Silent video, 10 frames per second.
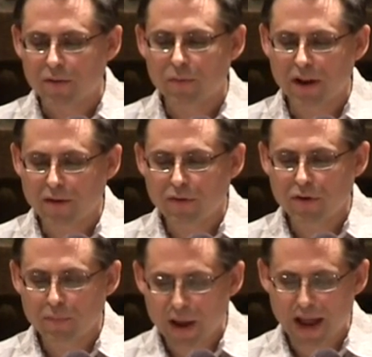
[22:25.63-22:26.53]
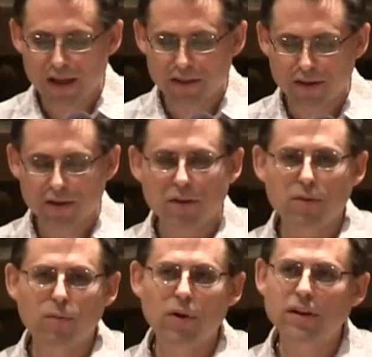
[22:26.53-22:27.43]
Whatever your path,
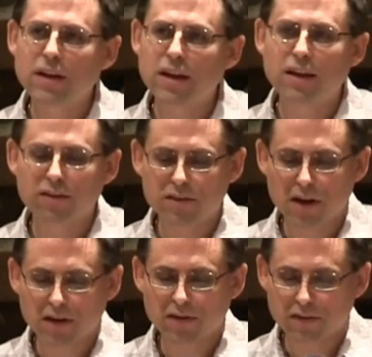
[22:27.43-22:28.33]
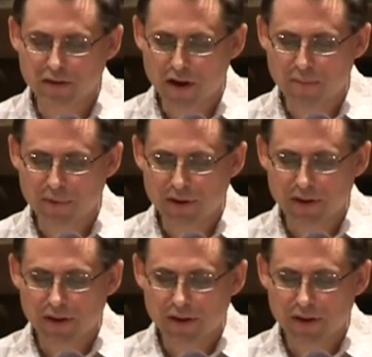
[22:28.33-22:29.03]
one key is not to stop.